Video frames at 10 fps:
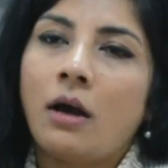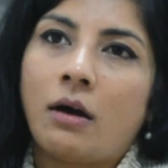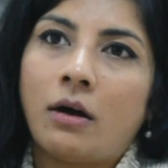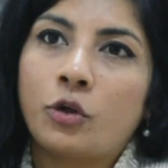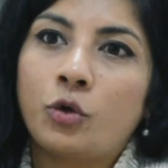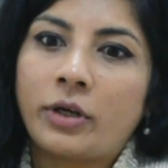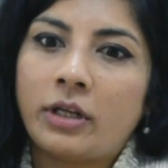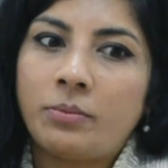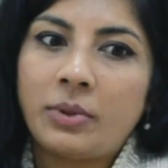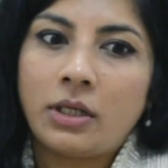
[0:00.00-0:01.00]
Uh, you
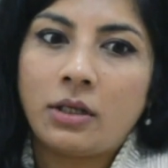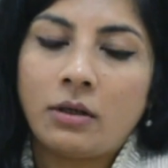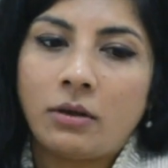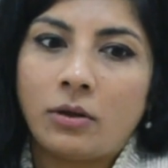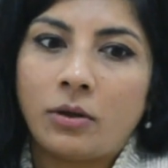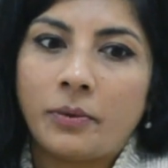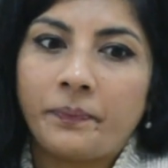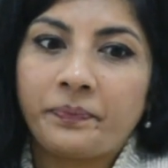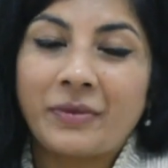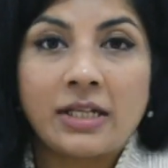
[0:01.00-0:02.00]
can be,
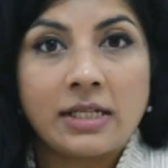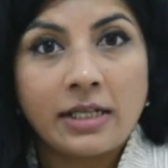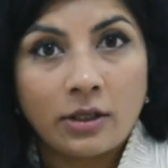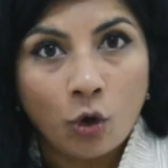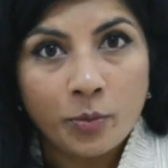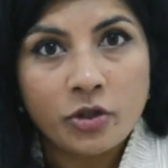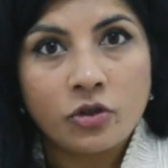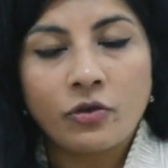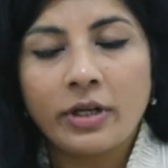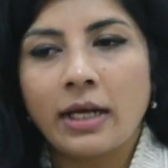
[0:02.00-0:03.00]
um, as I said, an
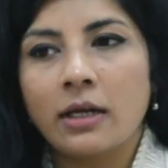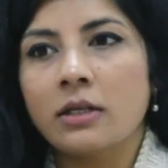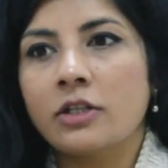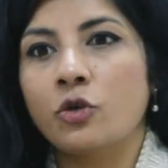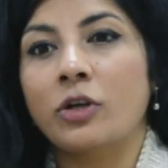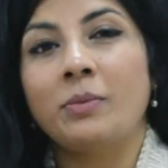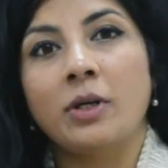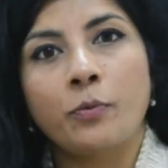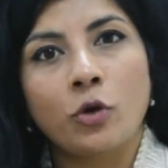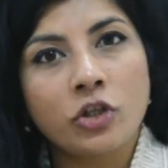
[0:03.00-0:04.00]
options trade analyst, you can
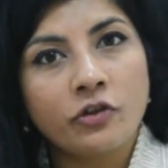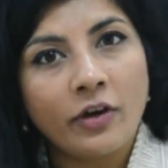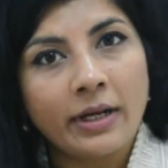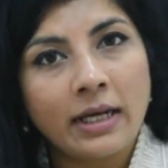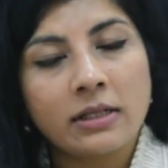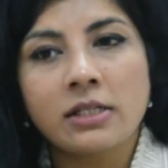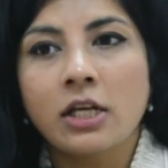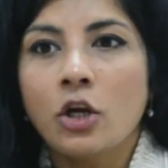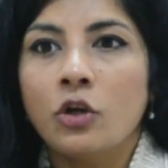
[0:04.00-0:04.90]
be a project finance,